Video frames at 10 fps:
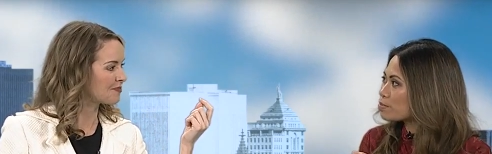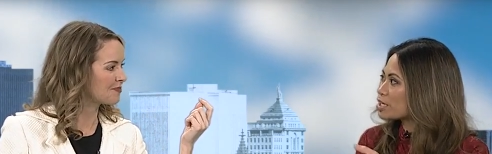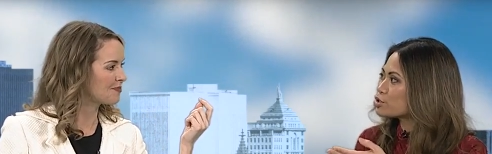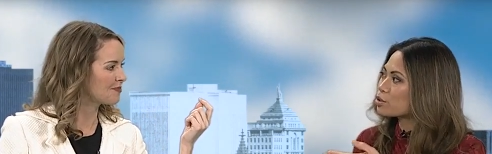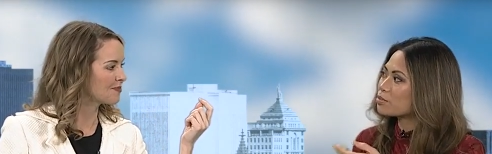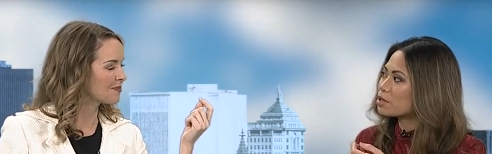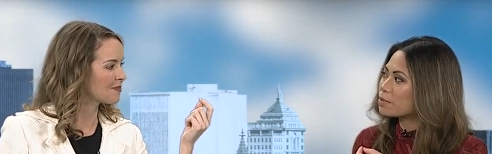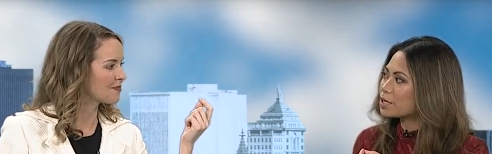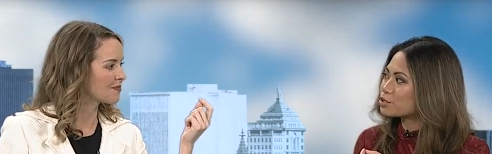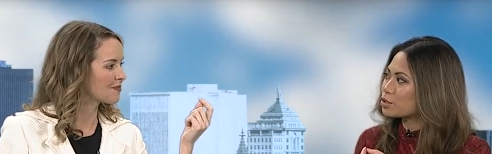Speaker 1: by showing me the
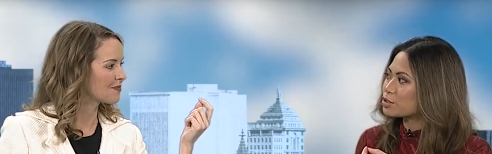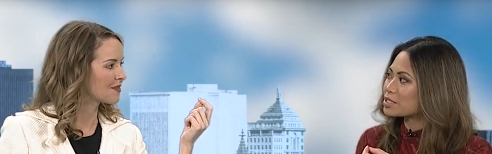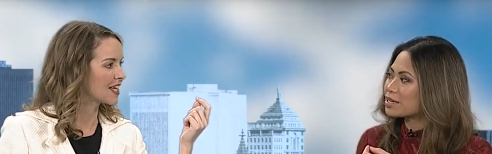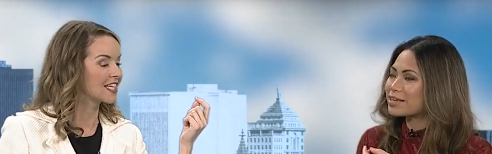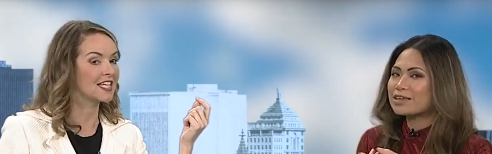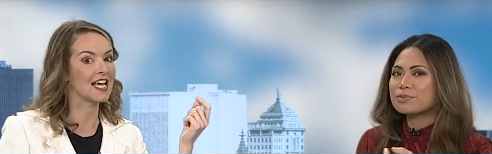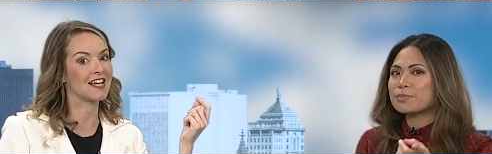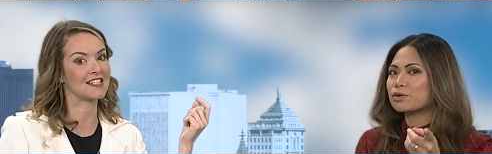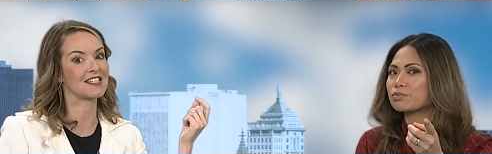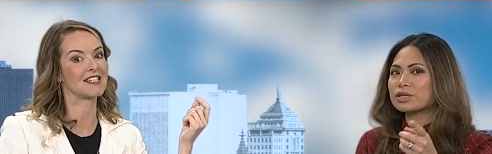pictures, and I think yes.
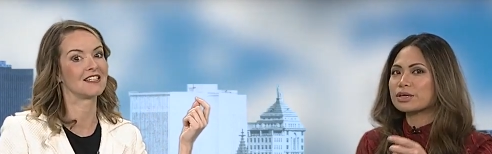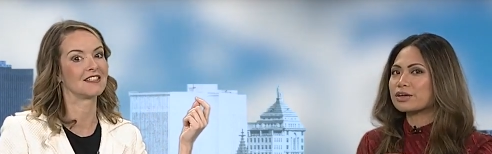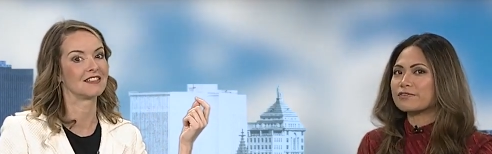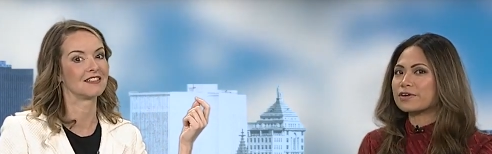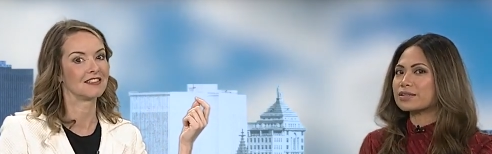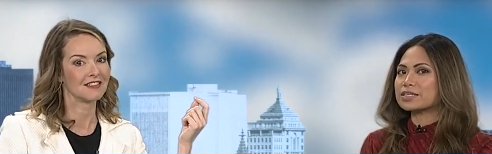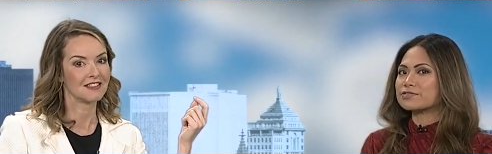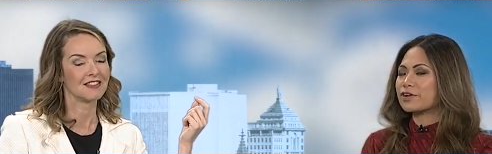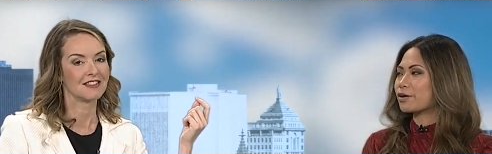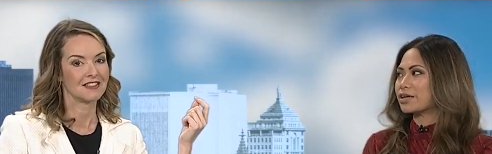people are really going to find this
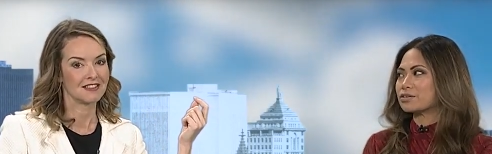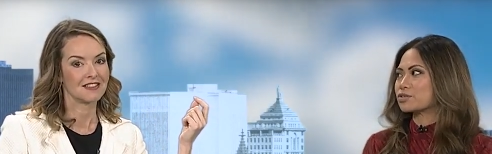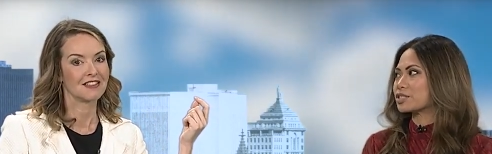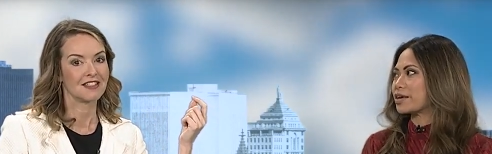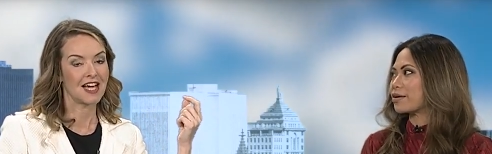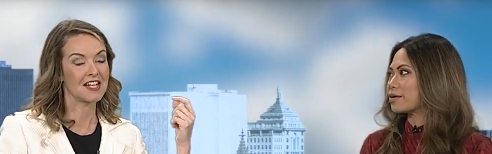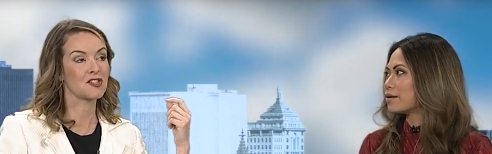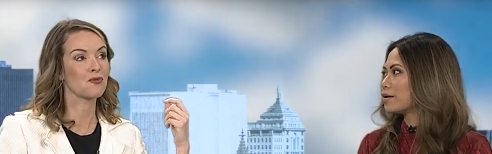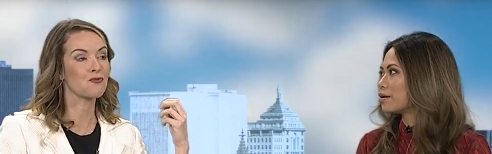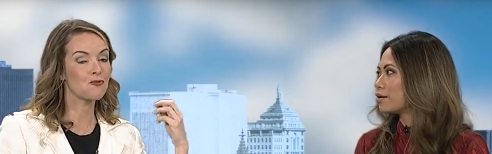very interesting.
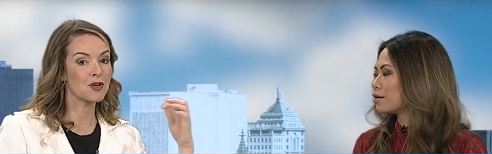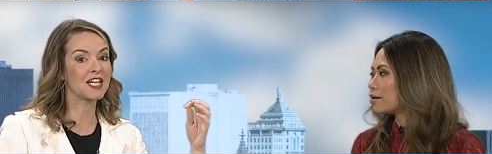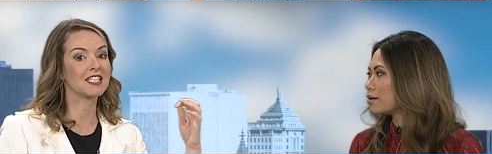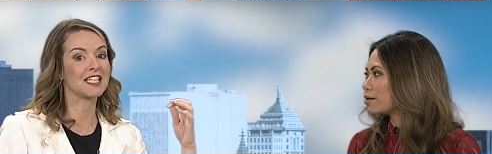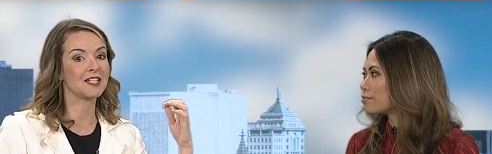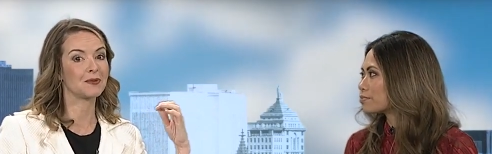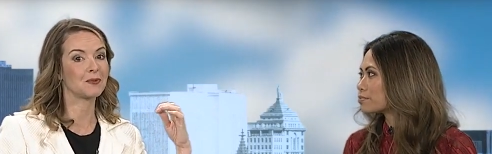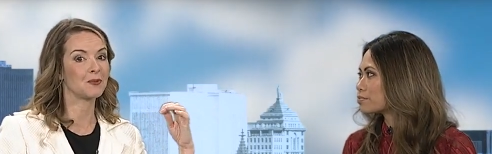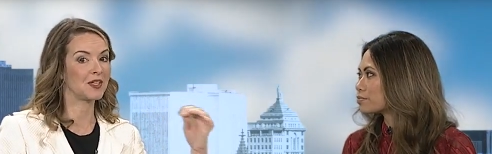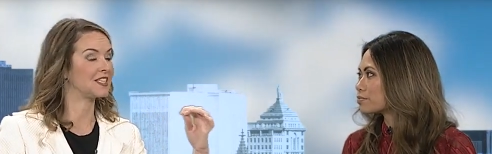It's really,
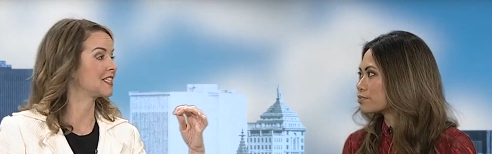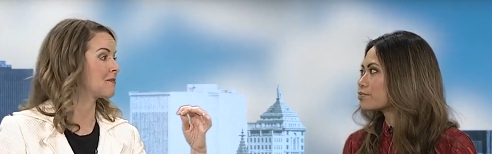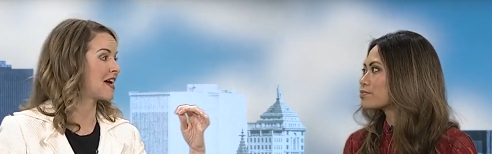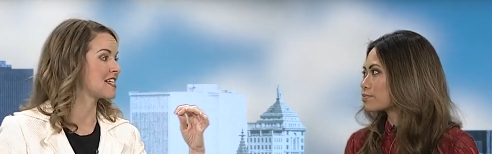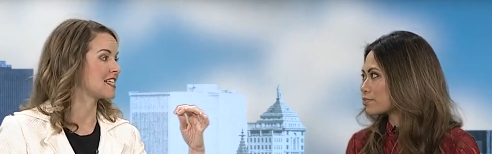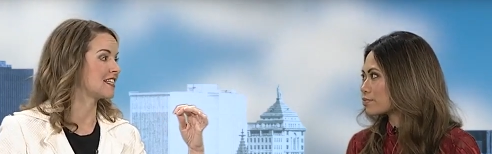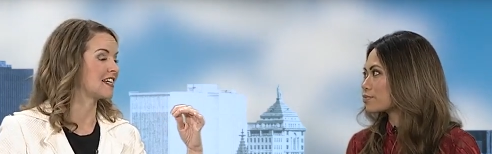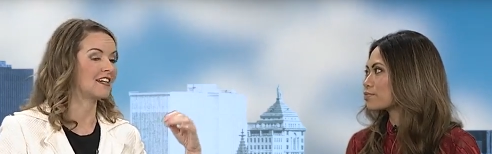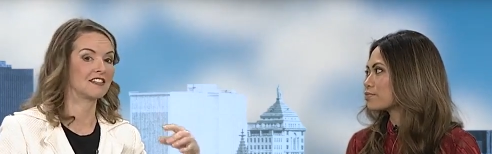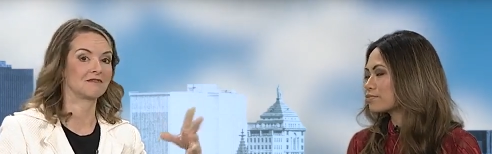really amazing.
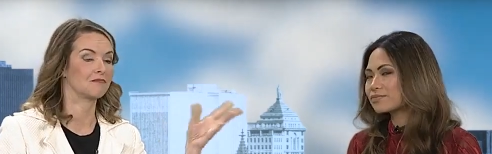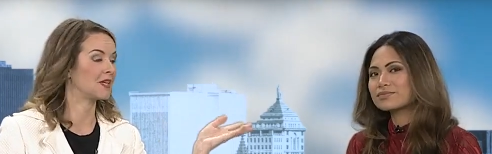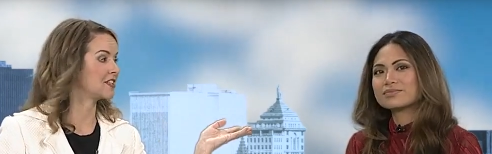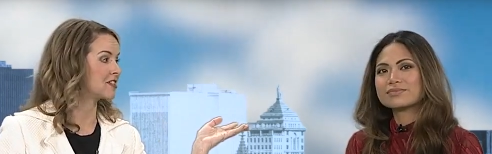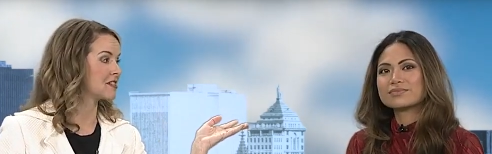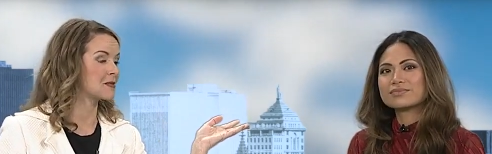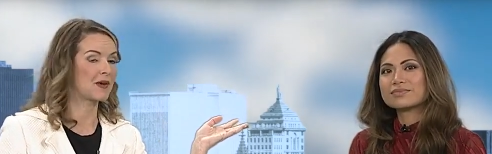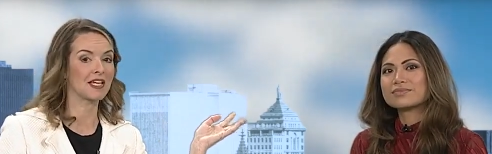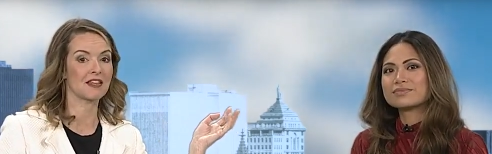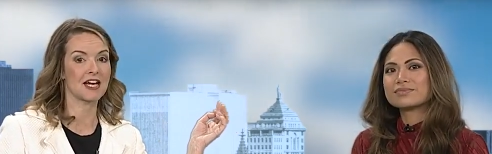Mm -hmm. Pictures
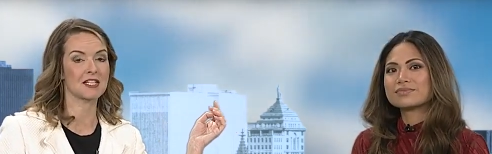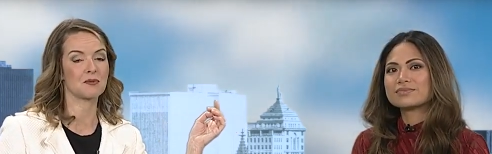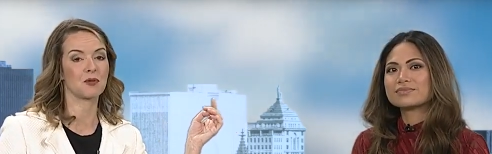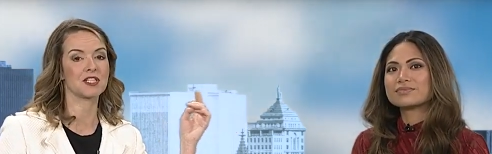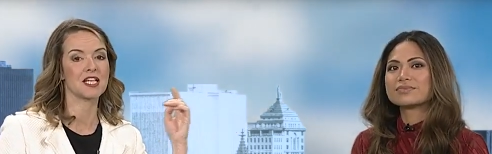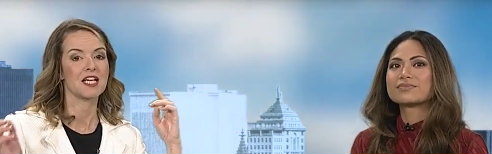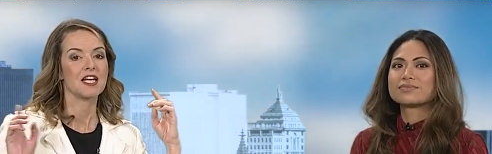speak a thousand words.